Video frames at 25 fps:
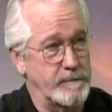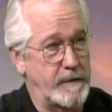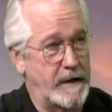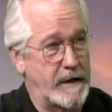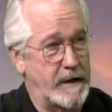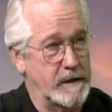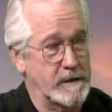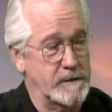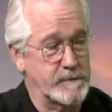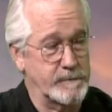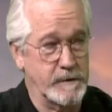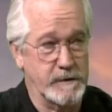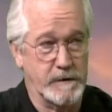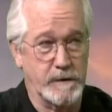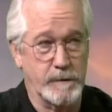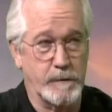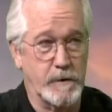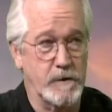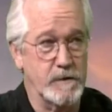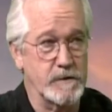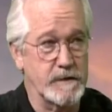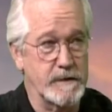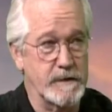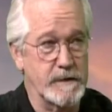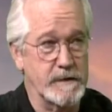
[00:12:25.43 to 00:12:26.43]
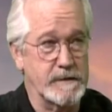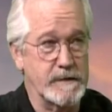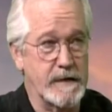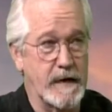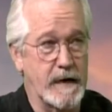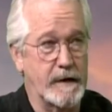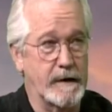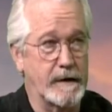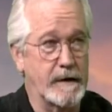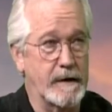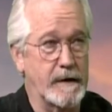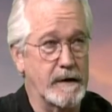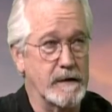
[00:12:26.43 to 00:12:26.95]
passed, but the person is
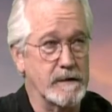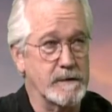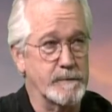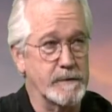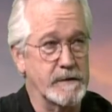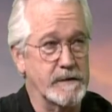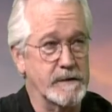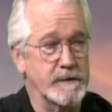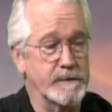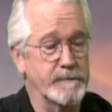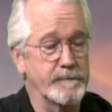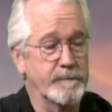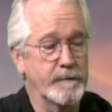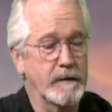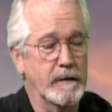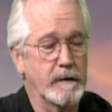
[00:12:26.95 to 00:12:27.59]
not in hospice.